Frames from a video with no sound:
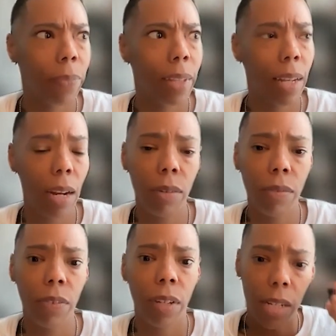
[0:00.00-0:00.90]
not
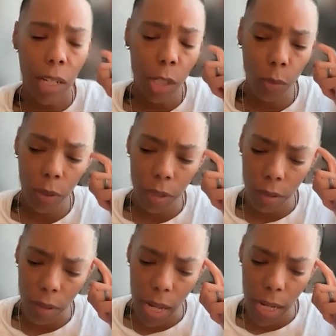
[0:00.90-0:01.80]
of
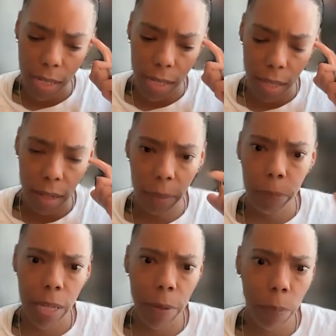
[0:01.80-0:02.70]
Israel as the
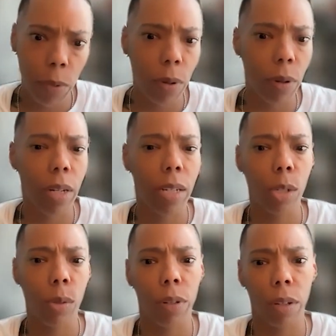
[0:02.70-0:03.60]
people or
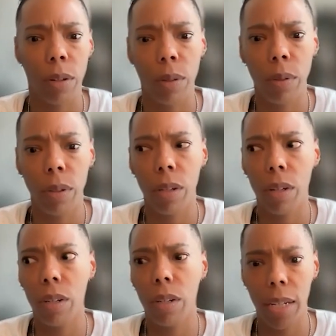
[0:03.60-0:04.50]
Israel
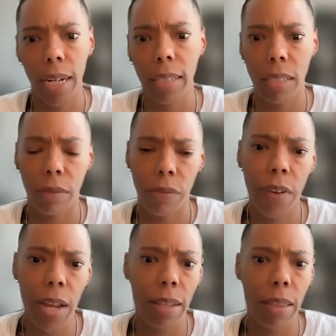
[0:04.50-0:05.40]
connected to
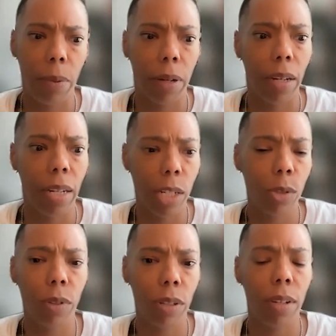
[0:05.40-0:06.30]
faith, but
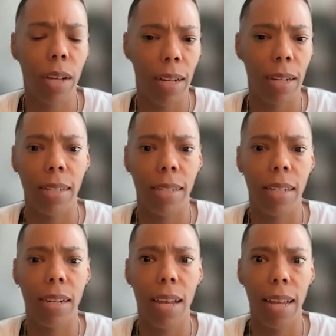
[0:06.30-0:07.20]
Israel as
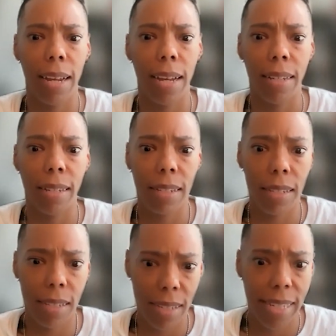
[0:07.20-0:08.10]
a
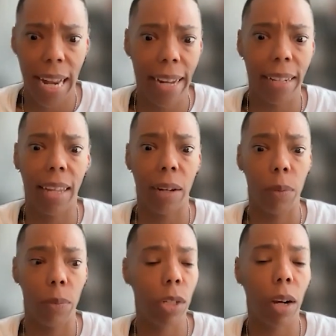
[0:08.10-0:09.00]
state. Like
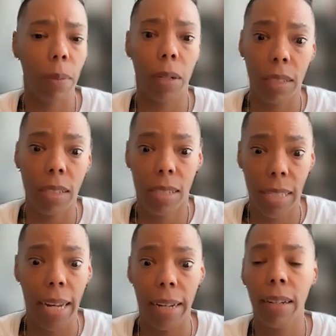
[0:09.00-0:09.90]
when we talk about the
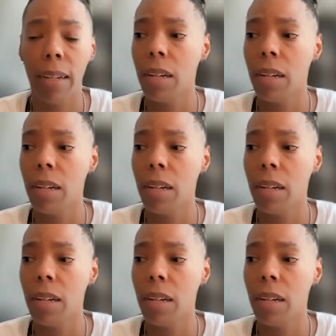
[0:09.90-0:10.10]
state,